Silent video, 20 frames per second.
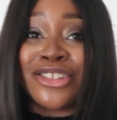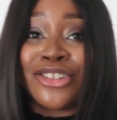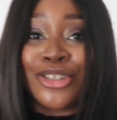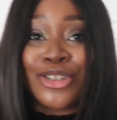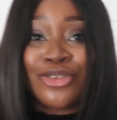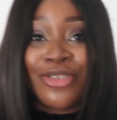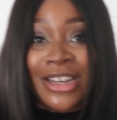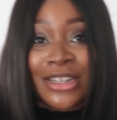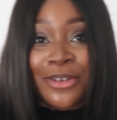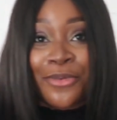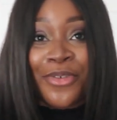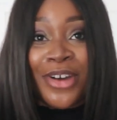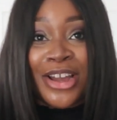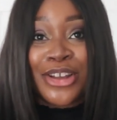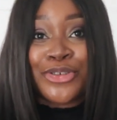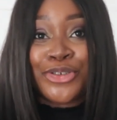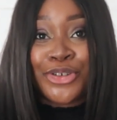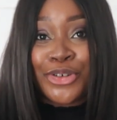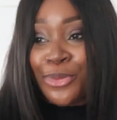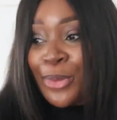so just trying to
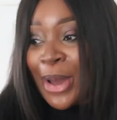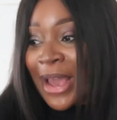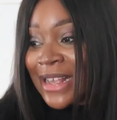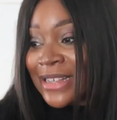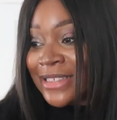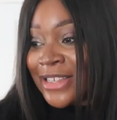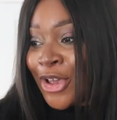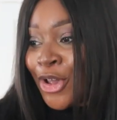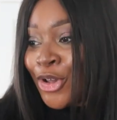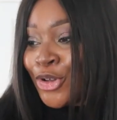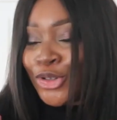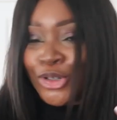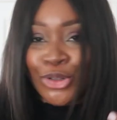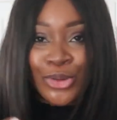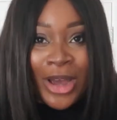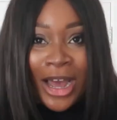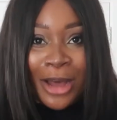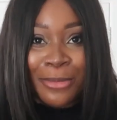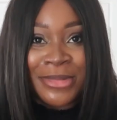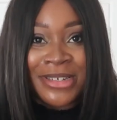find new ways
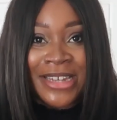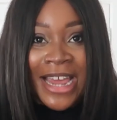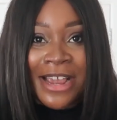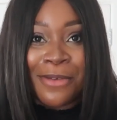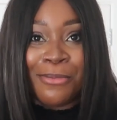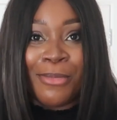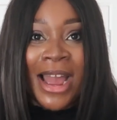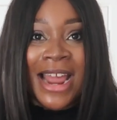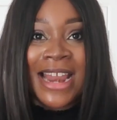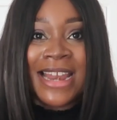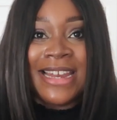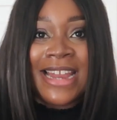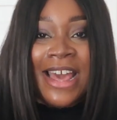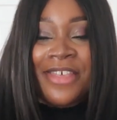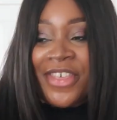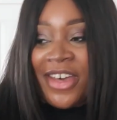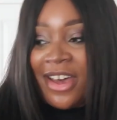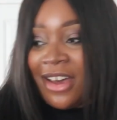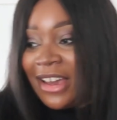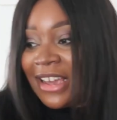to update my
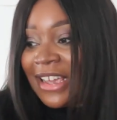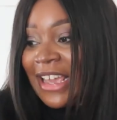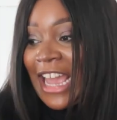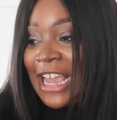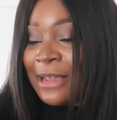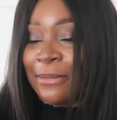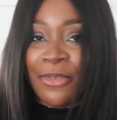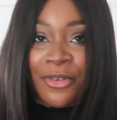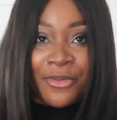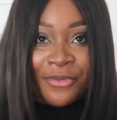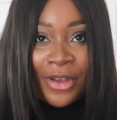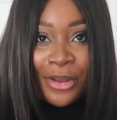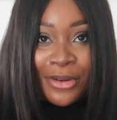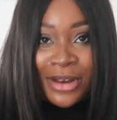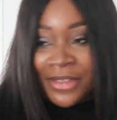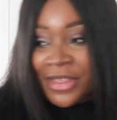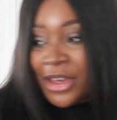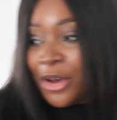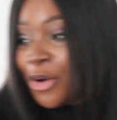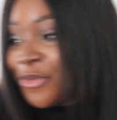leather game, faux
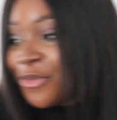leather